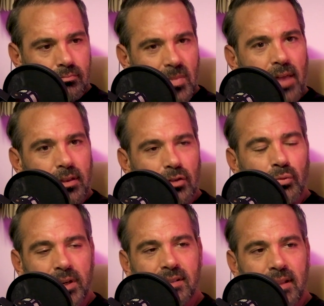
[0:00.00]
Yeah, I think the
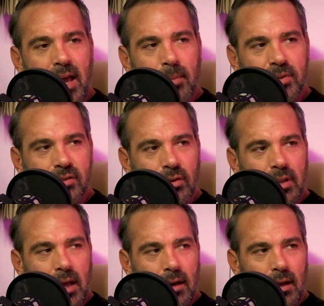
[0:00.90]
reason the episode
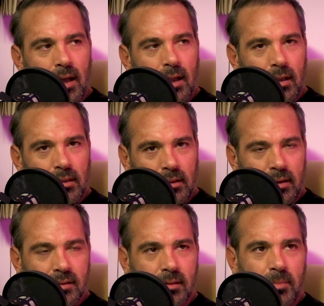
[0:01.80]
that
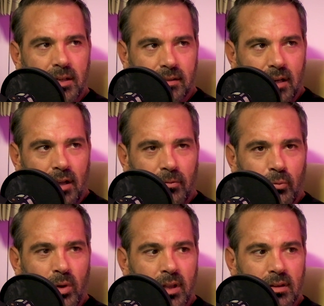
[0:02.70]
Liz and myself
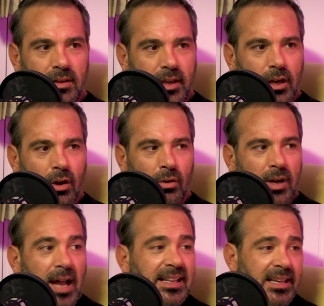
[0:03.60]
with Nico
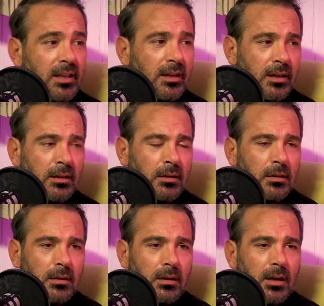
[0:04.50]
got heated
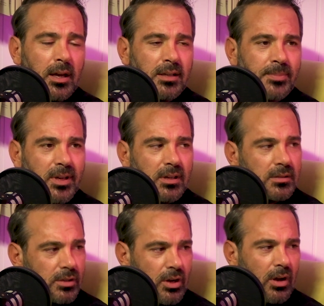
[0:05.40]
is
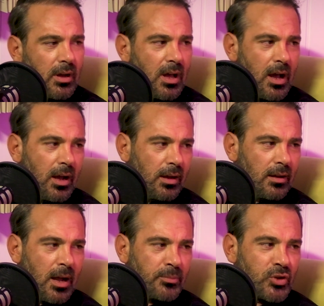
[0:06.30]
because,
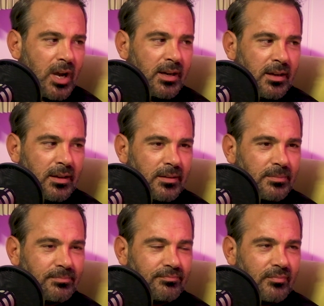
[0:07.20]
I'm
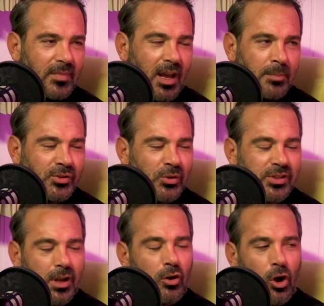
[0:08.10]
so
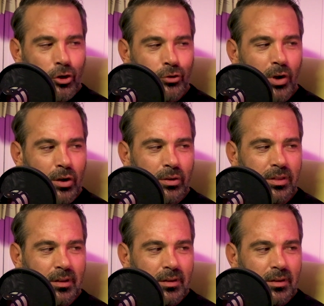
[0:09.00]
stuck on growth